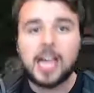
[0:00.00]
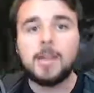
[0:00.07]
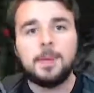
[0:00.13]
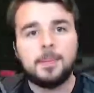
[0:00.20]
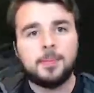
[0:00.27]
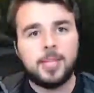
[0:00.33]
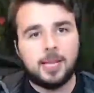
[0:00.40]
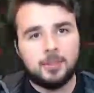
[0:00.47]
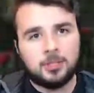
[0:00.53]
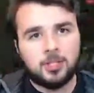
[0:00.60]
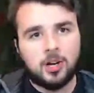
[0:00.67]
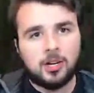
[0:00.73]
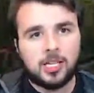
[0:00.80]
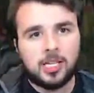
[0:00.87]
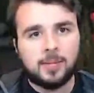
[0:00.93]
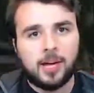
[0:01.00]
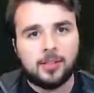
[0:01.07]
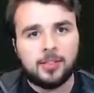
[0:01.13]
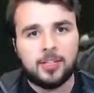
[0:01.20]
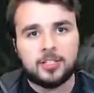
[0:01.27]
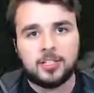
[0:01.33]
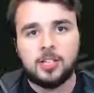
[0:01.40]
of people have been talking about
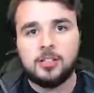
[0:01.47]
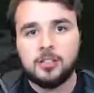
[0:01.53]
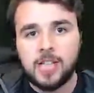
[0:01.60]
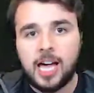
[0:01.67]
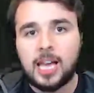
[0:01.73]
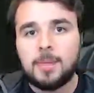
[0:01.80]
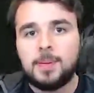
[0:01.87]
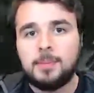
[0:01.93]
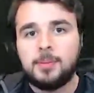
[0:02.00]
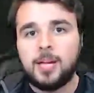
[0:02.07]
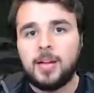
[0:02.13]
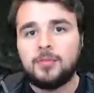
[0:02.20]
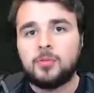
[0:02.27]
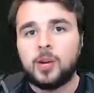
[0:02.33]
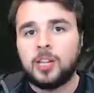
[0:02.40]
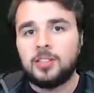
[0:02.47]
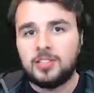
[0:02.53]
this. A lot of people have been running